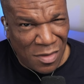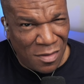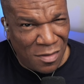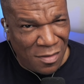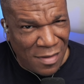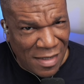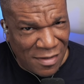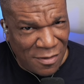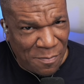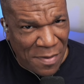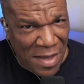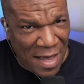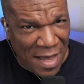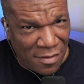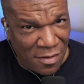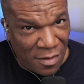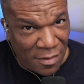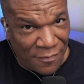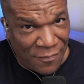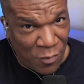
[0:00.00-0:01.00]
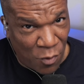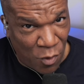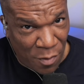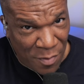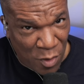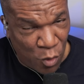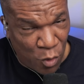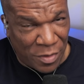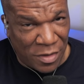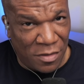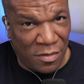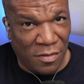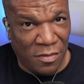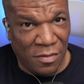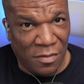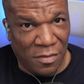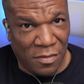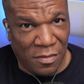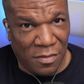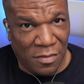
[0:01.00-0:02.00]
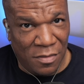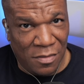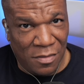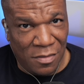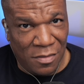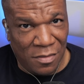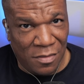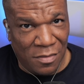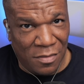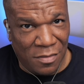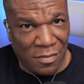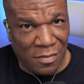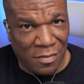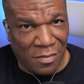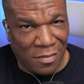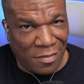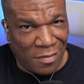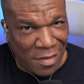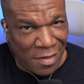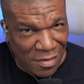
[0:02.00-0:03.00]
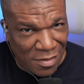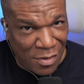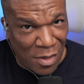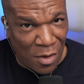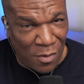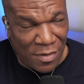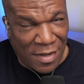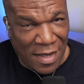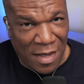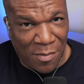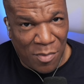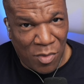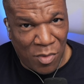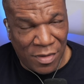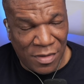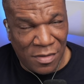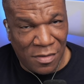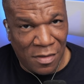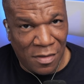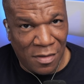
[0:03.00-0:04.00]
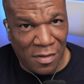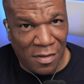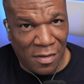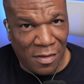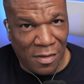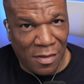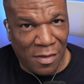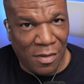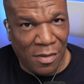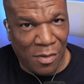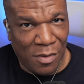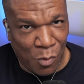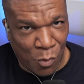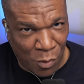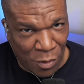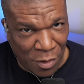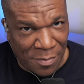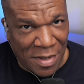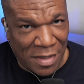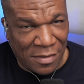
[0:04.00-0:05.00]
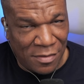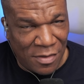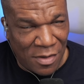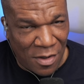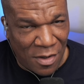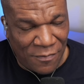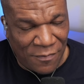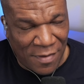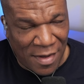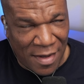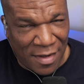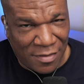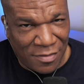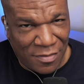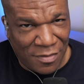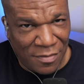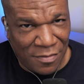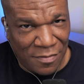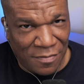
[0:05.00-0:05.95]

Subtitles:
let's back up for a moment. Let's talk Cowboys. We're about to talk facts.